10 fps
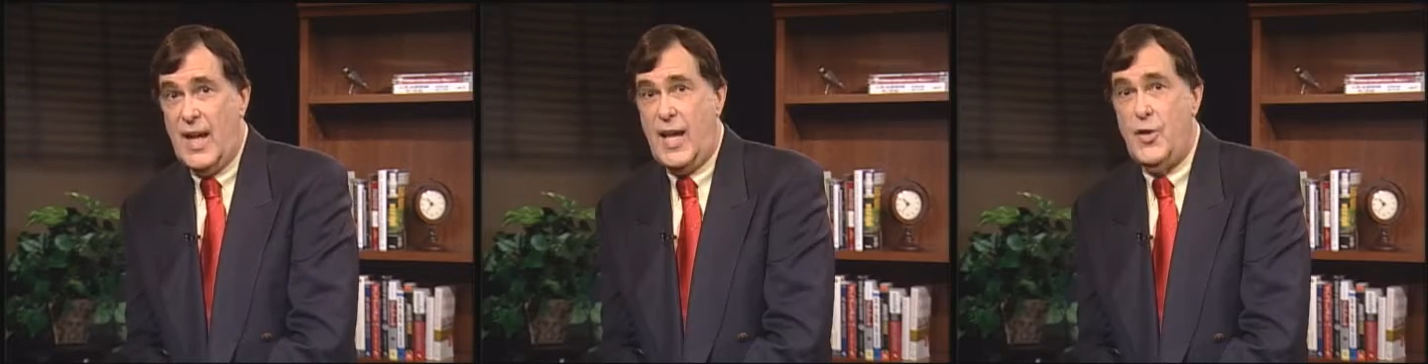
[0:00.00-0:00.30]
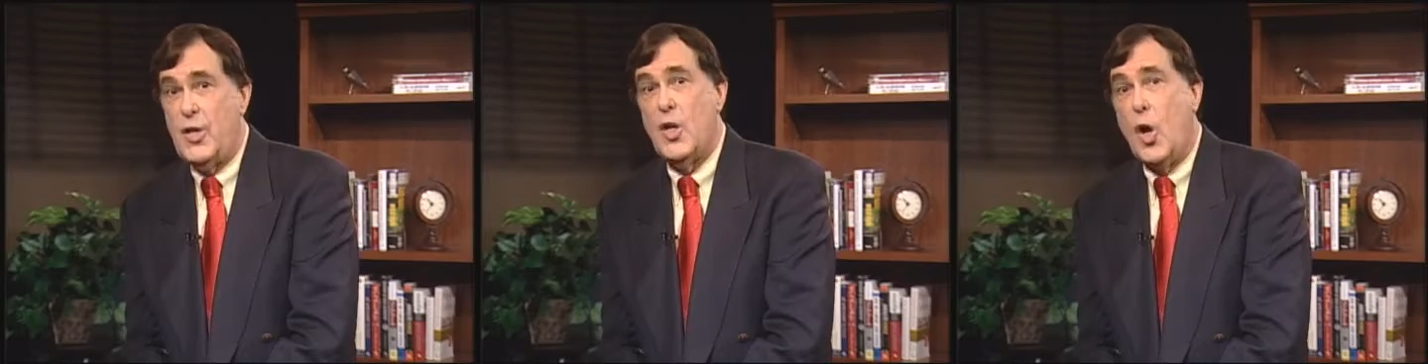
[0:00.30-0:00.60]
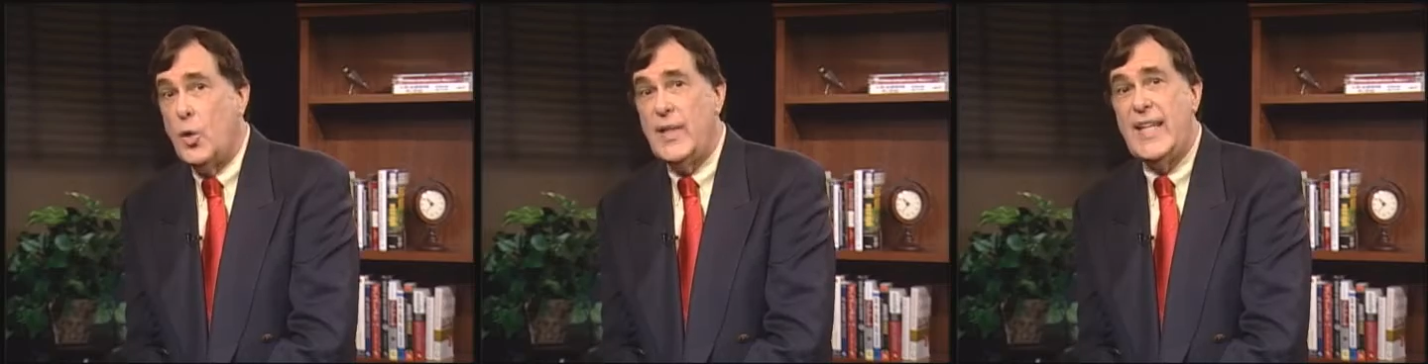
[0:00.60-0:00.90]
And you can
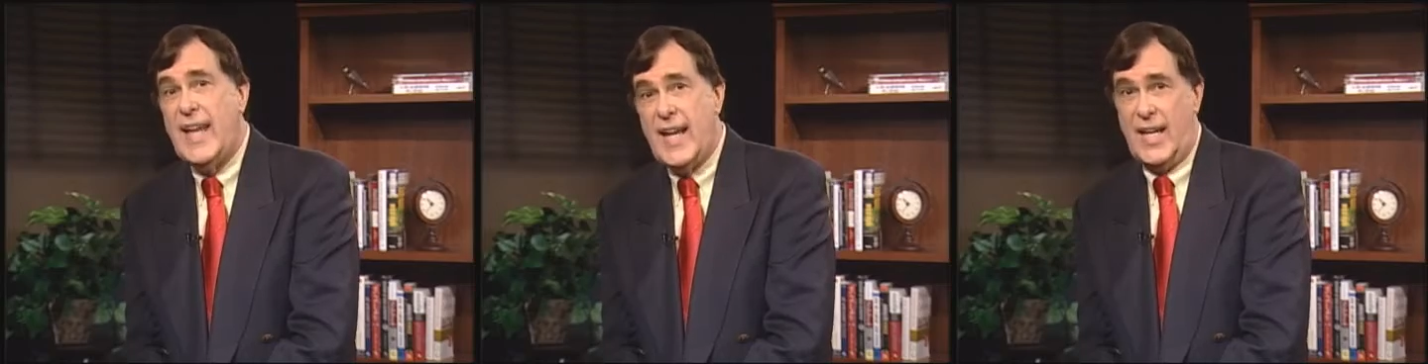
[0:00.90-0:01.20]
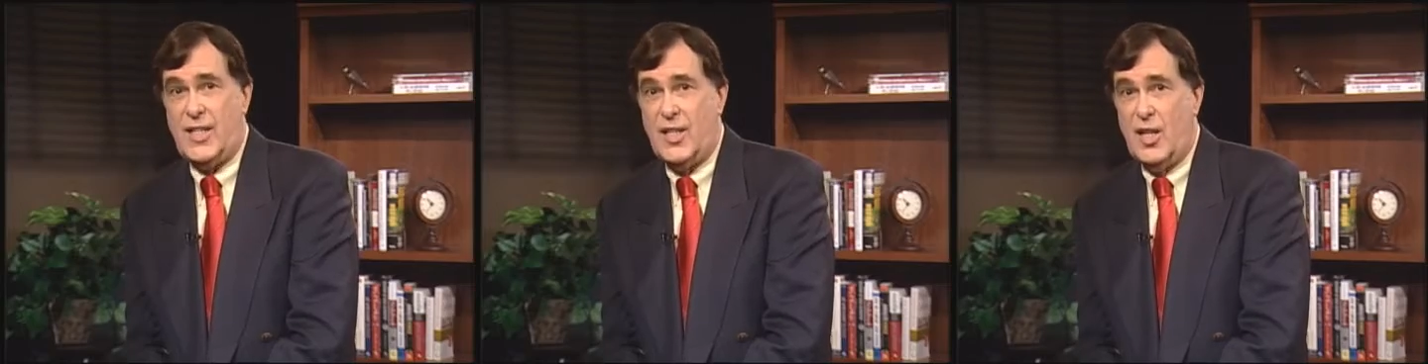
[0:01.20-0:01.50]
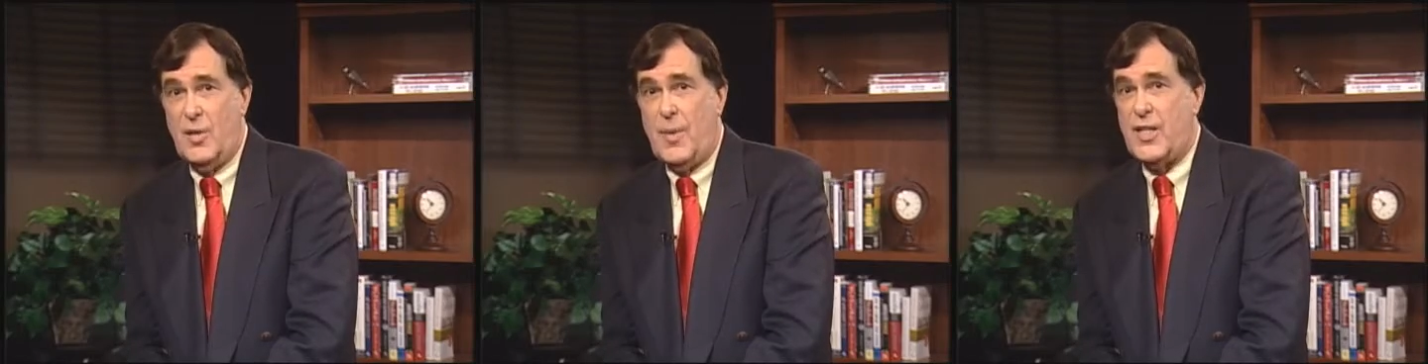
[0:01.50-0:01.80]
only get it
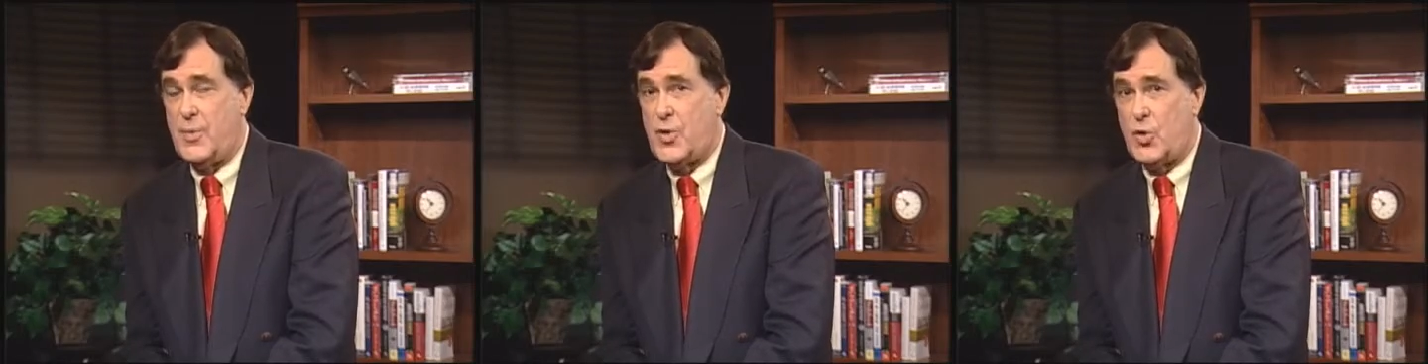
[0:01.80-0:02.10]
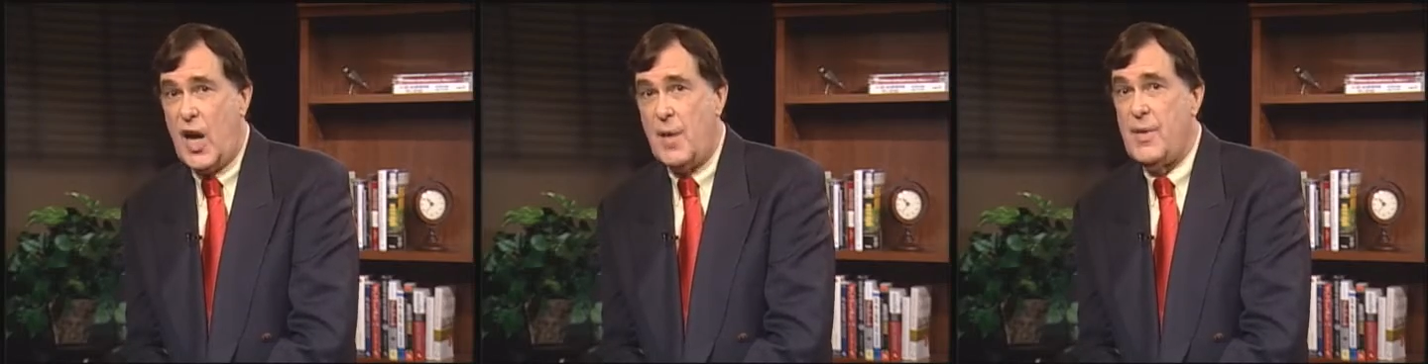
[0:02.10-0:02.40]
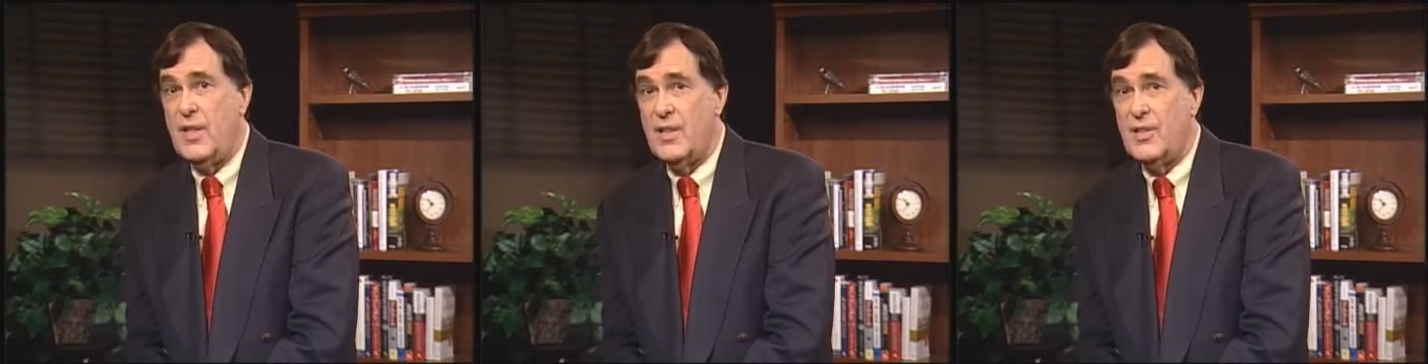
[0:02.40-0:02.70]
by
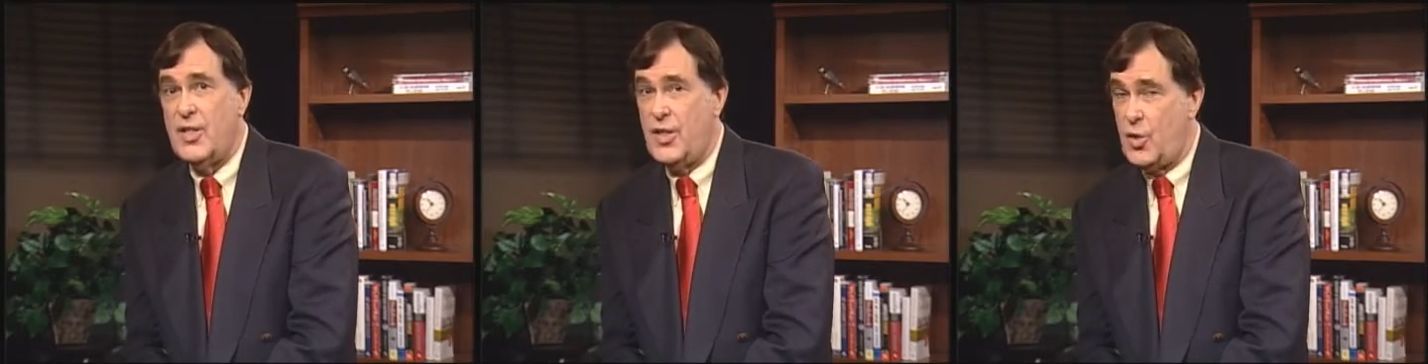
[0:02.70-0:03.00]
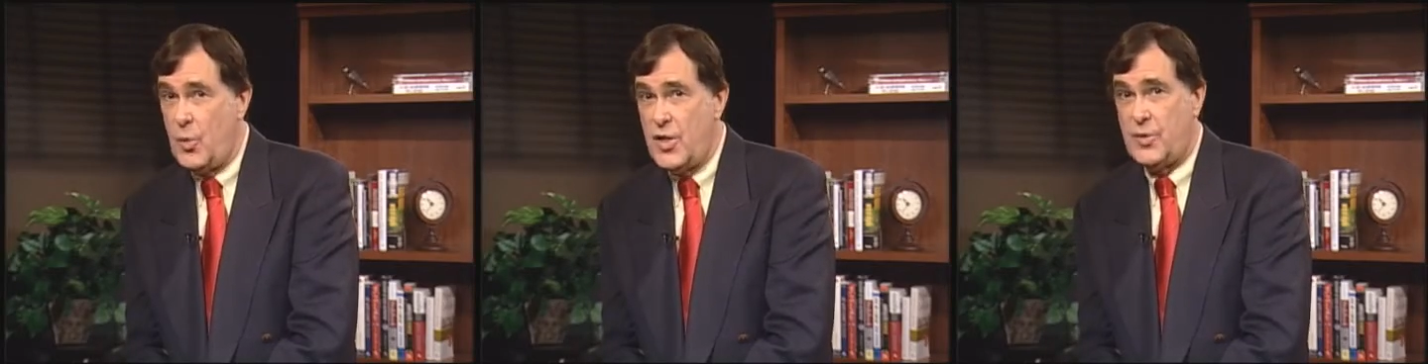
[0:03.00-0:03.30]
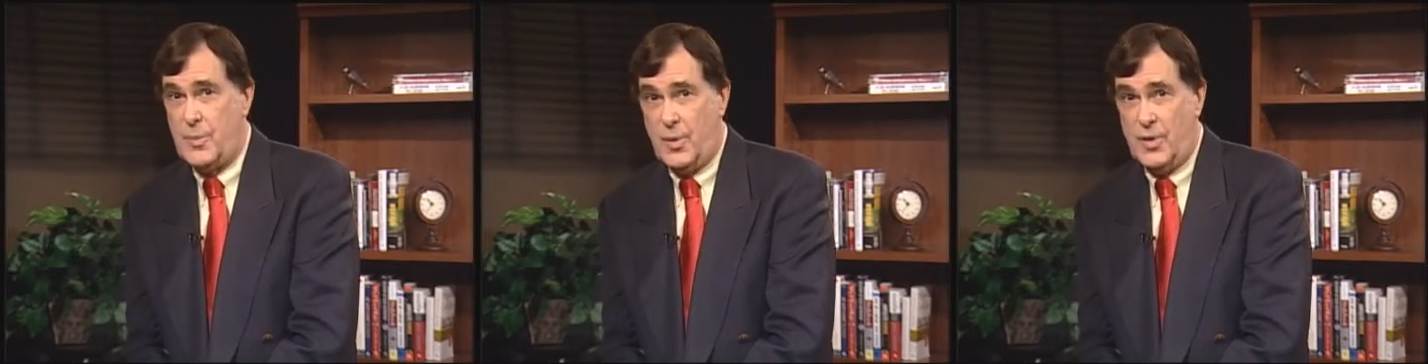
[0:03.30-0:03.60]
subscribing to the DeWeese
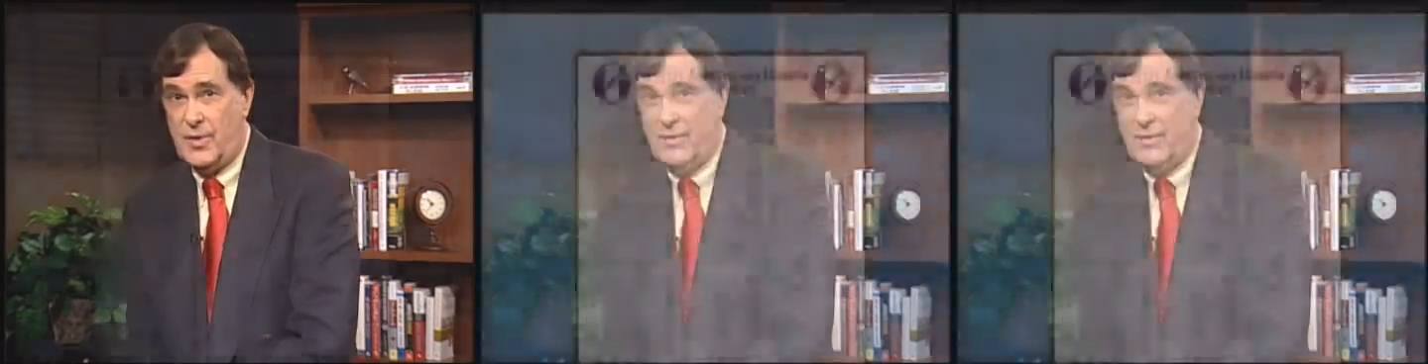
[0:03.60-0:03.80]
Report.